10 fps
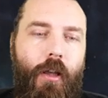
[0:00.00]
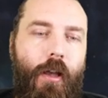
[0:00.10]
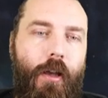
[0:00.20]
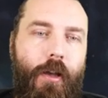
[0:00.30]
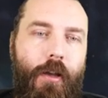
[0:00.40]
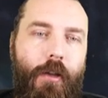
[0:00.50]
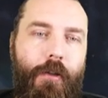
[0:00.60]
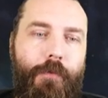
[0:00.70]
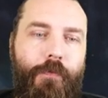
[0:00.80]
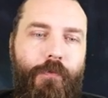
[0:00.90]

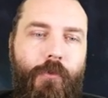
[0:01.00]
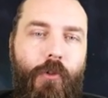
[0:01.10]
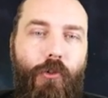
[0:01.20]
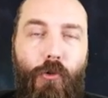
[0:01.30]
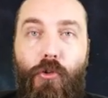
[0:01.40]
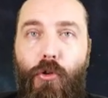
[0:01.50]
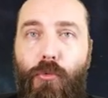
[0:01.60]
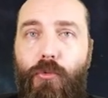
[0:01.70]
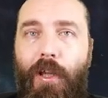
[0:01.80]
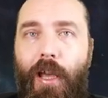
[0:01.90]
um, sort of
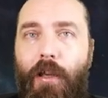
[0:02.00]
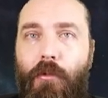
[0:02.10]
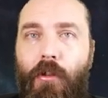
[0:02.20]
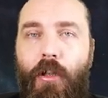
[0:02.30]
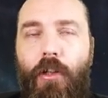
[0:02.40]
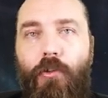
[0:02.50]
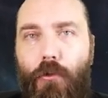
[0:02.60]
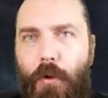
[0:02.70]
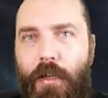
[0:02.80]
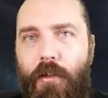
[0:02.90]
cooldown.
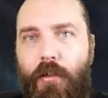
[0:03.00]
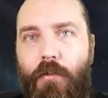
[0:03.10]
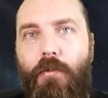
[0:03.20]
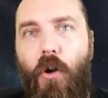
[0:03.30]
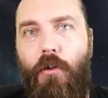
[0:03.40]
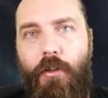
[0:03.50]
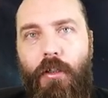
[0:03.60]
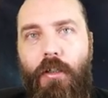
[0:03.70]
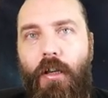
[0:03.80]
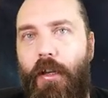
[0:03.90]
So when you've got
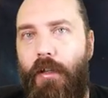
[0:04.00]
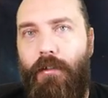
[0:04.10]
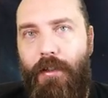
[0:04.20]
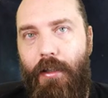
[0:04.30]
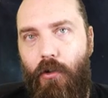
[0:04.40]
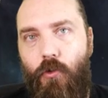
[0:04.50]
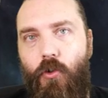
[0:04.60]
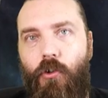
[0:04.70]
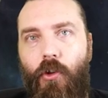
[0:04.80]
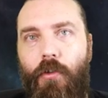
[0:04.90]
the uh,
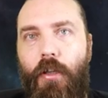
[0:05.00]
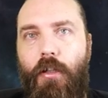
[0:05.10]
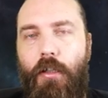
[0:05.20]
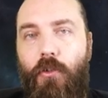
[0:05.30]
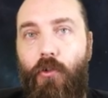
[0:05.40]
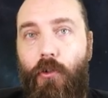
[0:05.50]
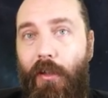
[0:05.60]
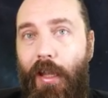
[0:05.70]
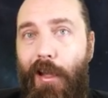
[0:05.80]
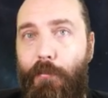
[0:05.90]
T800s on there, they just
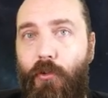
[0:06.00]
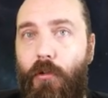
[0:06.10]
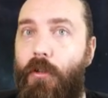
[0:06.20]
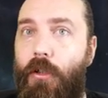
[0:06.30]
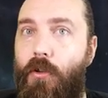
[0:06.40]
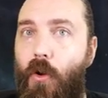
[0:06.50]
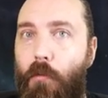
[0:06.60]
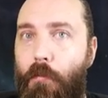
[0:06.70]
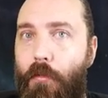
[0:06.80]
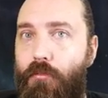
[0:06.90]
like absolutely
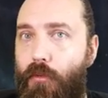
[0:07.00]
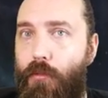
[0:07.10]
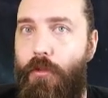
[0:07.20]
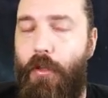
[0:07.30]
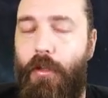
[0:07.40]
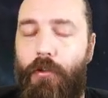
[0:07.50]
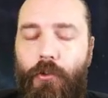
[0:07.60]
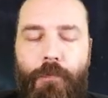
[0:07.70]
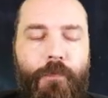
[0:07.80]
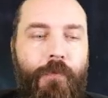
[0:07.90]
numb through
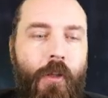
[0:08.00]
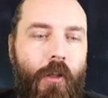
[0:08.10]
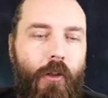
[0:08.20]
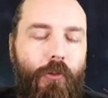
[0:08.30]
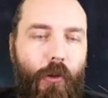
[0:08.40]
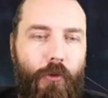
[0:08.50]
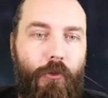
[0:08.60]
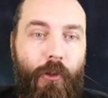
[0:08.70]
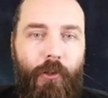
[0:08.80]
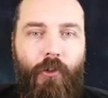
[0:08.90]
things. So
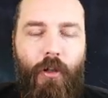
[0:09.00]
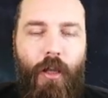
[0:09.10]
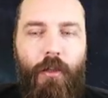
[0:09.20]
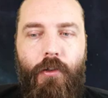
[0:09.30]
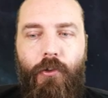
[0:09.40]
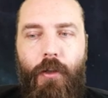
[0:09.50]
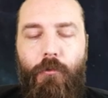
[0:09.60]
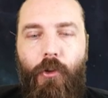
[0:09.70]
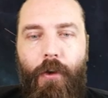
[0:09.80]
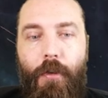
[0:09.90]
it's testing that at the
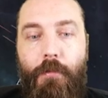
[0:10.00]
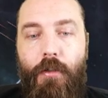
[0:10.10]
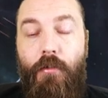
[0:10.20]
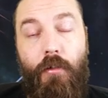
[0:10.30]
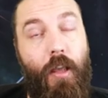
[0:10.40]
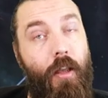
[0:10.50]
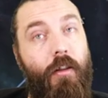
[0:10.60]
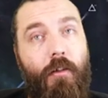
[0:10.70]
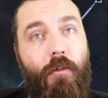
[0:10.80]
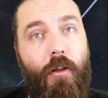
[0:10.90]
same time, and yeah,
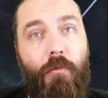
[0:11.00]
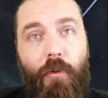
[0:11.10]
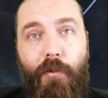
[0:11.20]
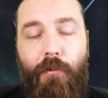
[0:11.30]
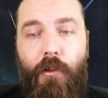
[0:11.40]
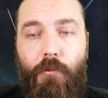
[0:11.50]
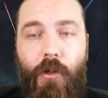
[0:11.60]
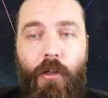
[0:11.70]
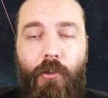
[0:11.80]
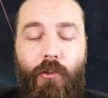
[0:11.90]
it, it definitely
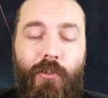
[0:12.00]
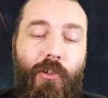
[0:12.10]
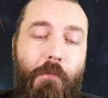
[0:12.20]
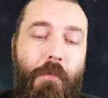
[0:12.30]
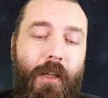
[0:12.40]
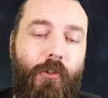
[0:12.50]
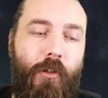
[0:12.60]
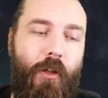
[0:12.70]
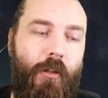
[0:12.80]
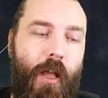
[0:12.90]
works. Is it better
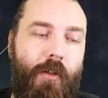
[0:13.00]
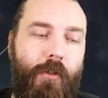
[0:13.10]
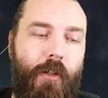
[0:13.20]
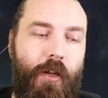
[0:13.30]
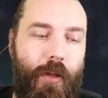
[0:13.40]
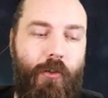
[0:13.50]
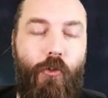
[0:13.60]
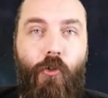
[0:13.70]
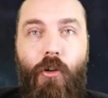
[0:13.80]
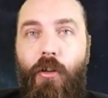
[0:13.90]
than having an
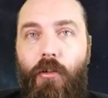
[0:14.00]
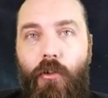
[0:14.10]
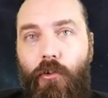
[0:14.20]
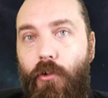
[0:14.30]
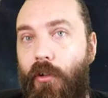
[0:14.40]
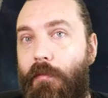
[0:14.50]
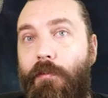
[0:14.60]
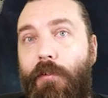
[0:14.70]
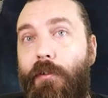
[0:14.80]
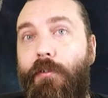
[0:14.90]
extra sort of
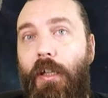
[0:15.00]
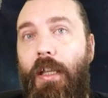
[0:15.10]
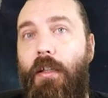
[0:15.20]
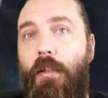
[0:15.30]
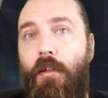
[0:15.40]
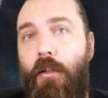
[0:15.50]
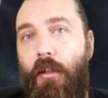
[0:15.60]
15